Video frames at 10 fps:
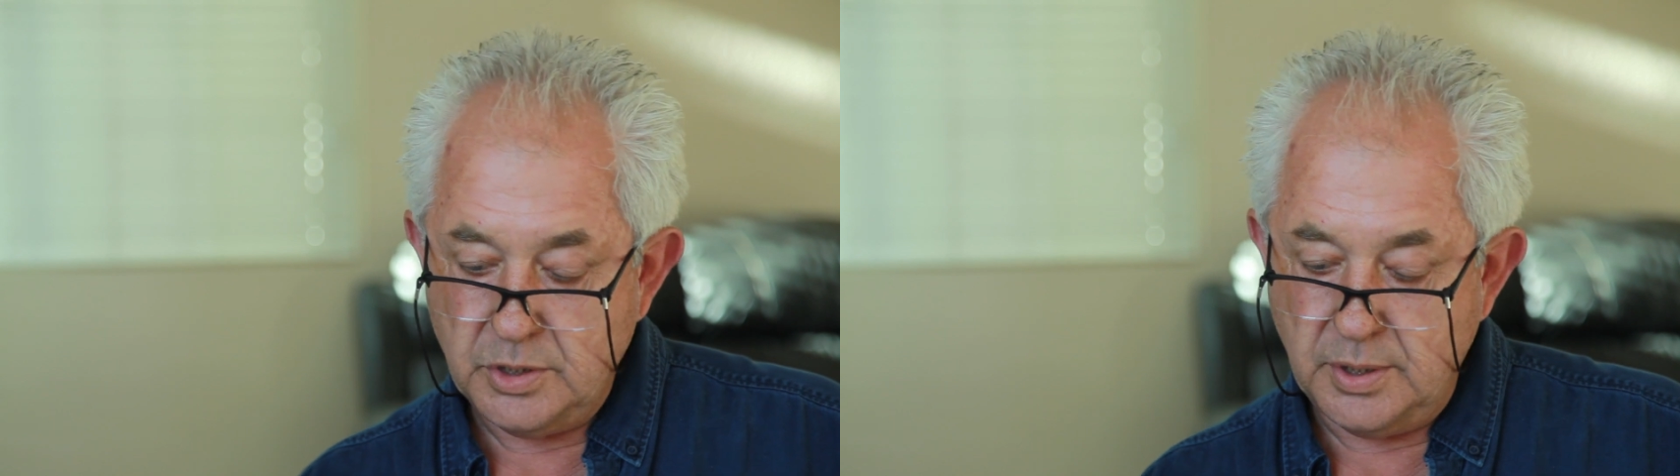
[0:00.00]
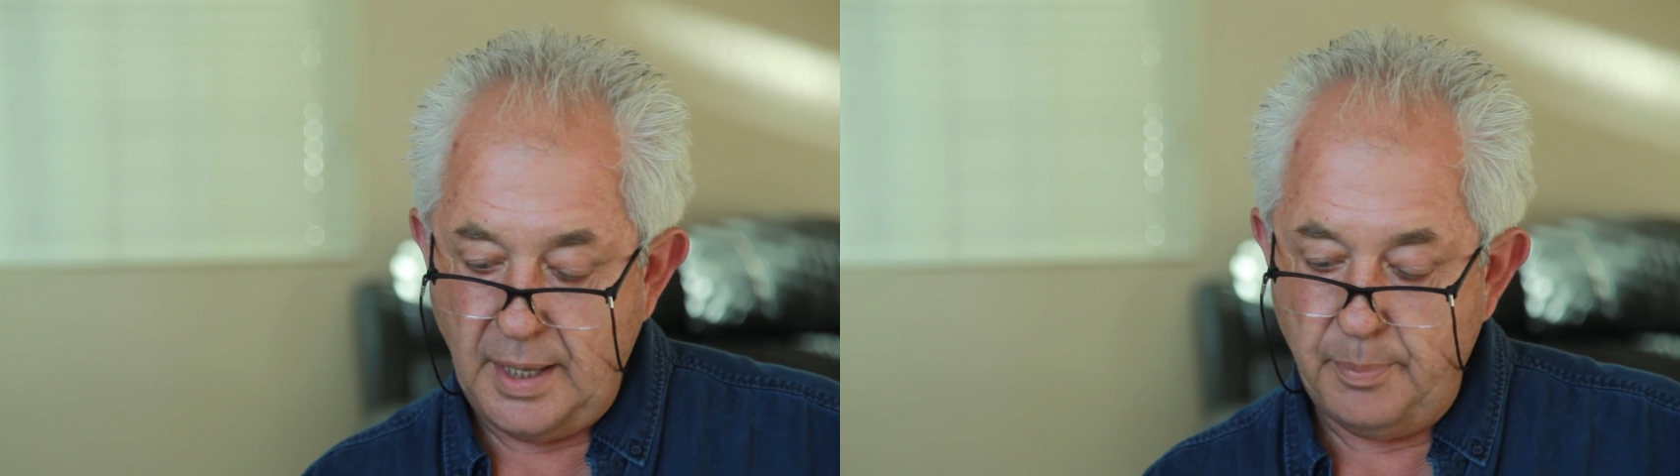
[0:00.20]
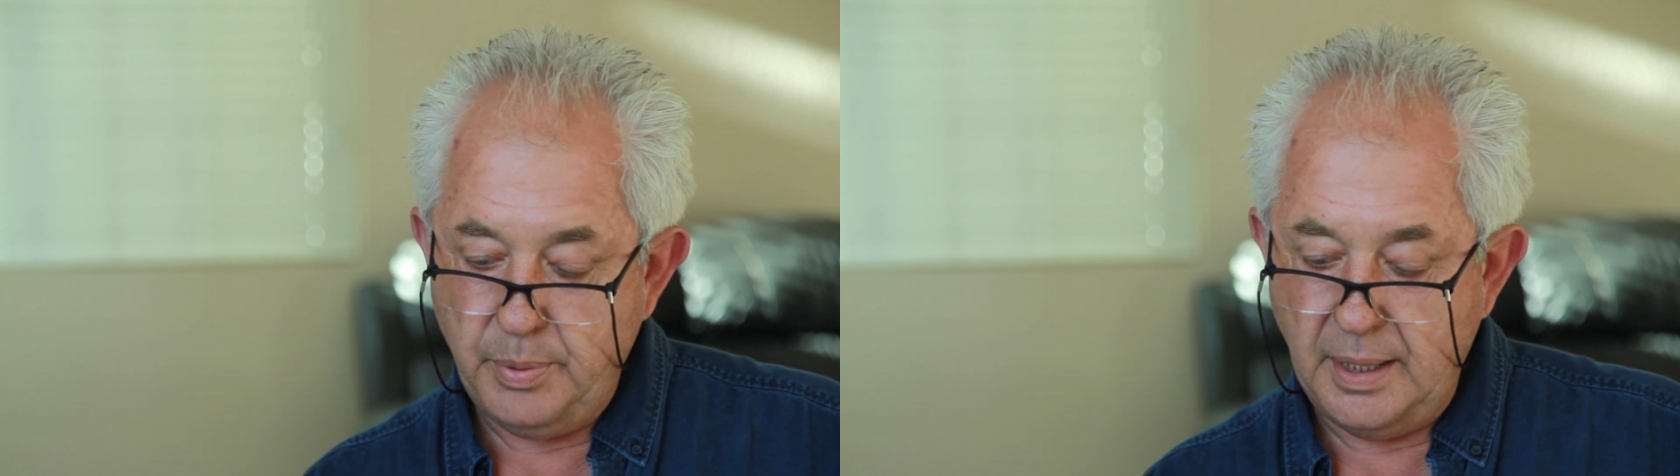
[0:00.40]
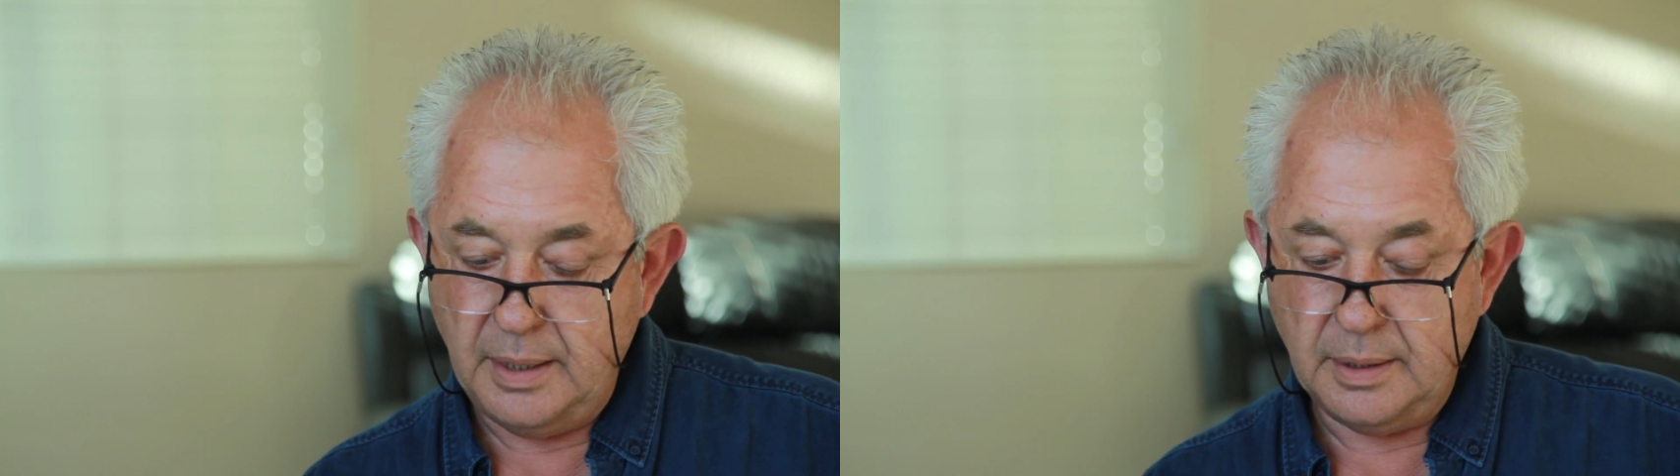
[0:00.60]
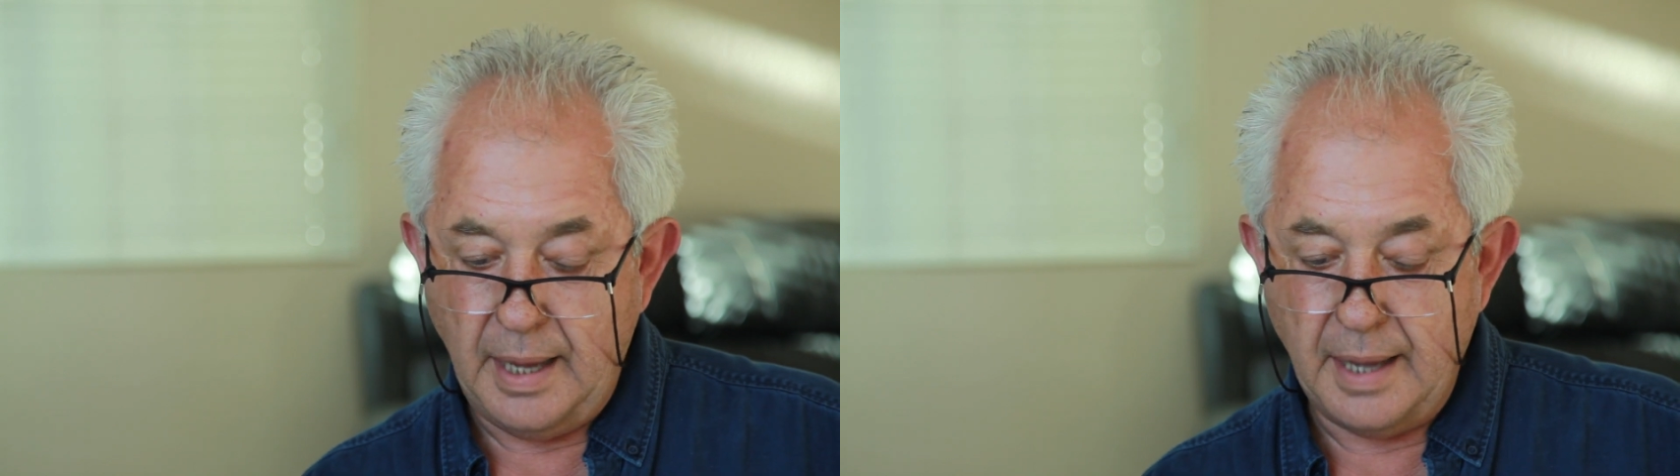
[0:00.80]
to
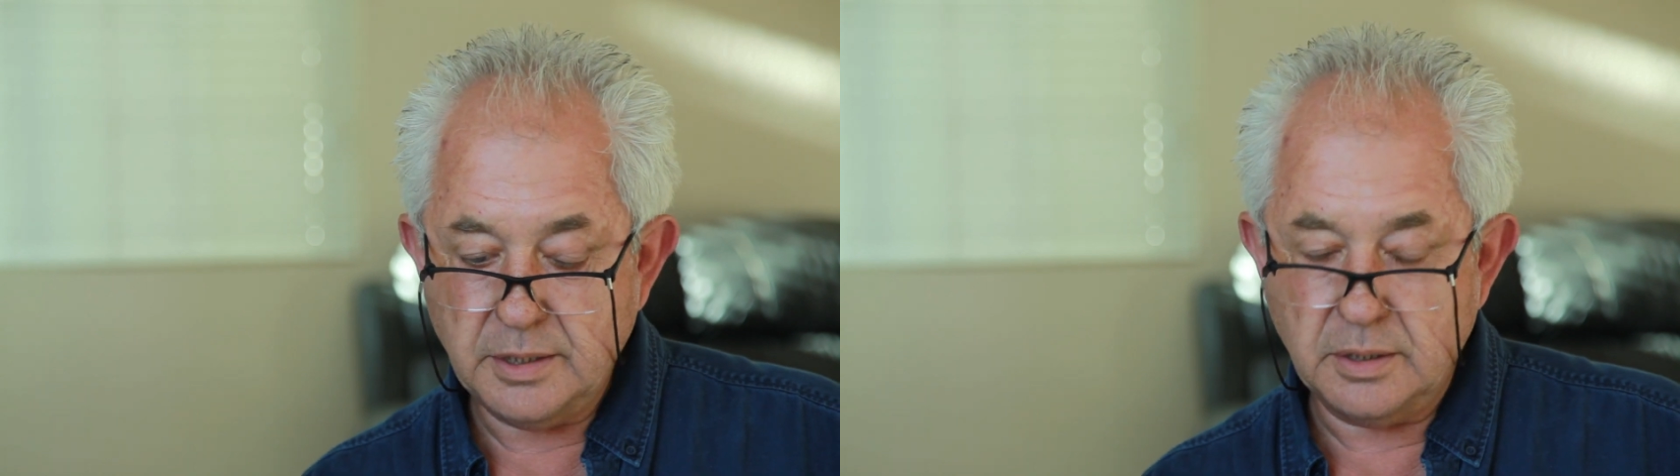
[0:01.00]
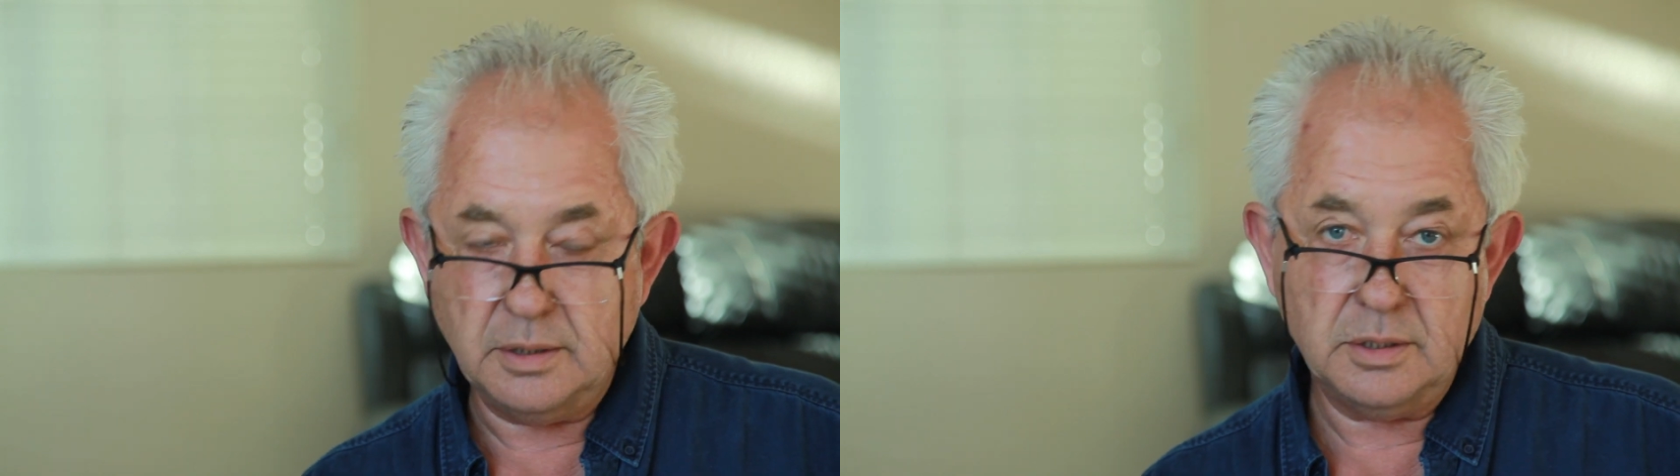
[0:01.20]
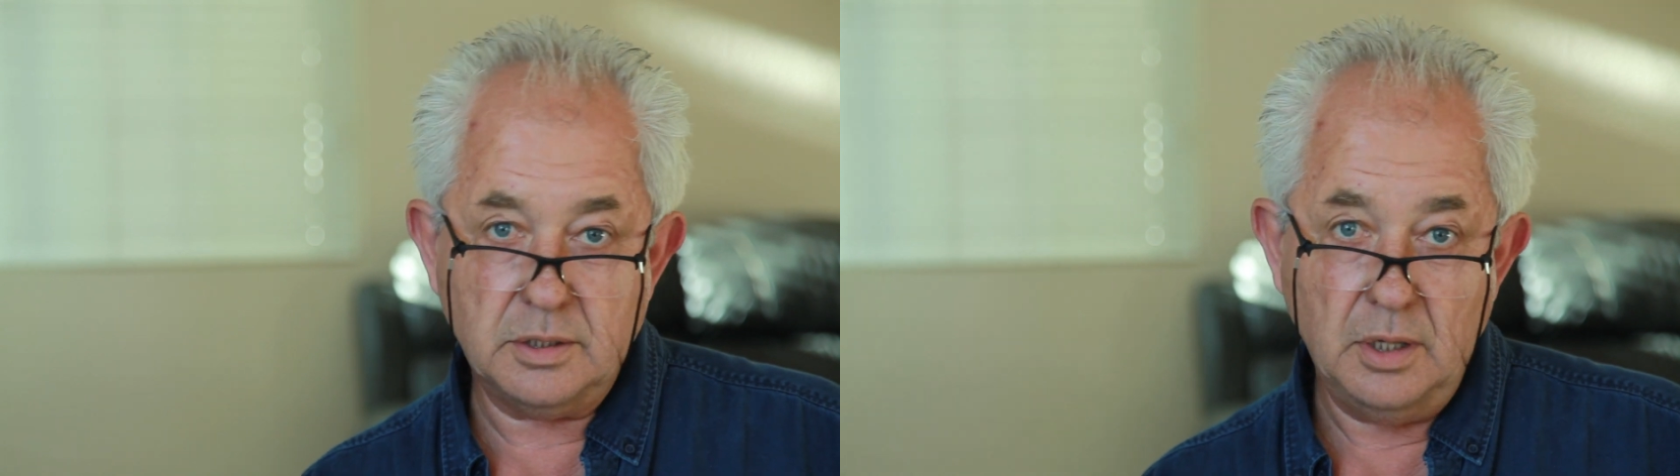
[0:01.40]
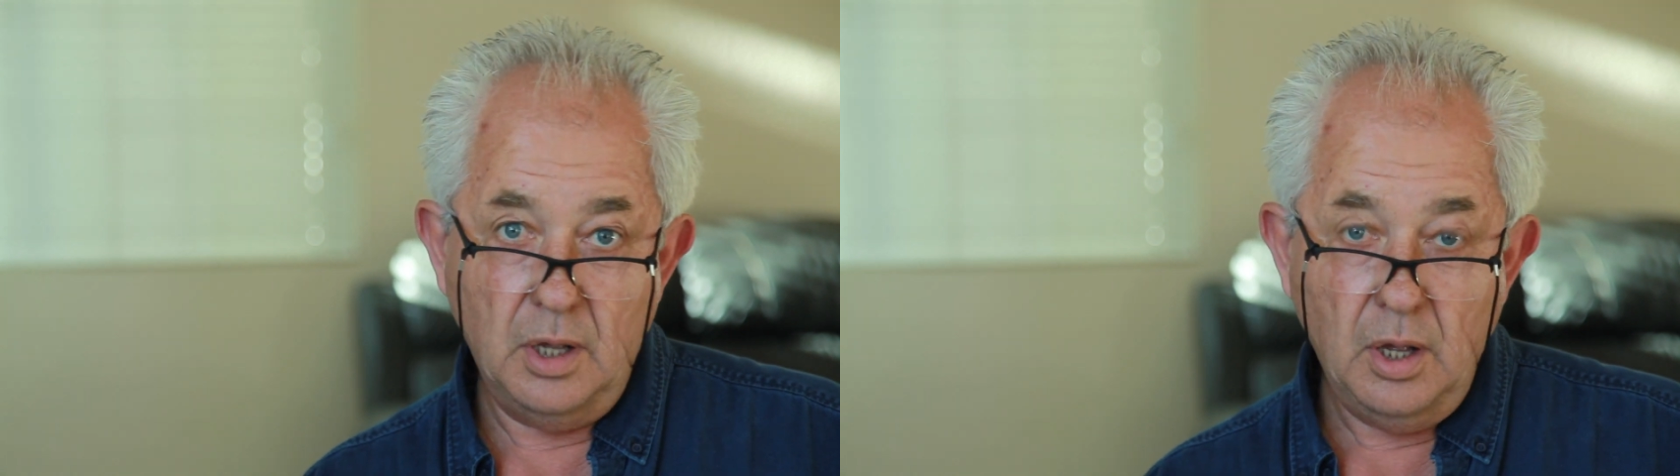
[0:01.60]
apprehend gangsters